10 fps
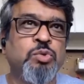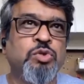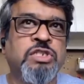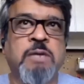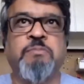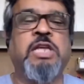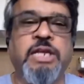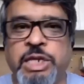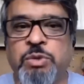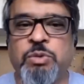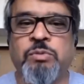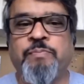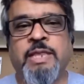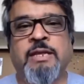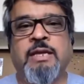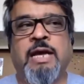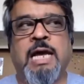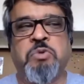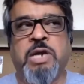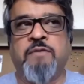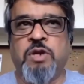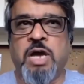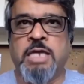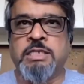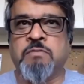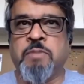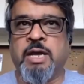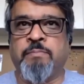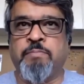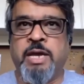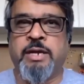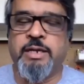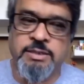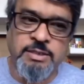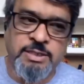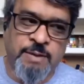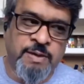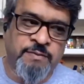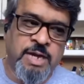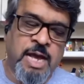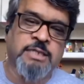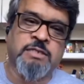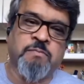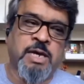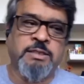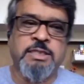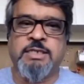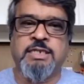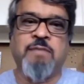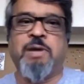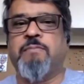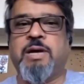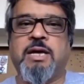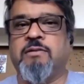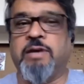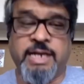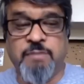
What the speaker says: I would have to ask my parents, I would have to ask my chacha, mama, or anybody around me,